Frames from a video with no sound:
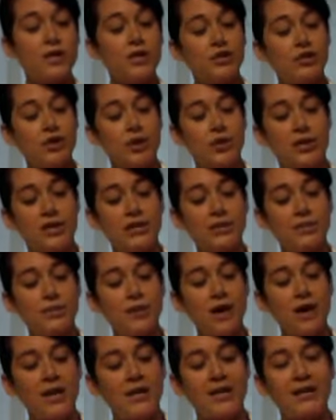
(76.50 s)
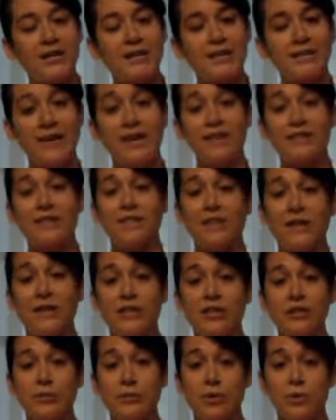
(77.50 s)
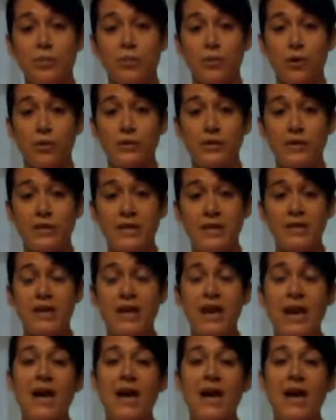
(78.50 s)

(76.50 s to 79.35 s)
So this product contains vegetable protein,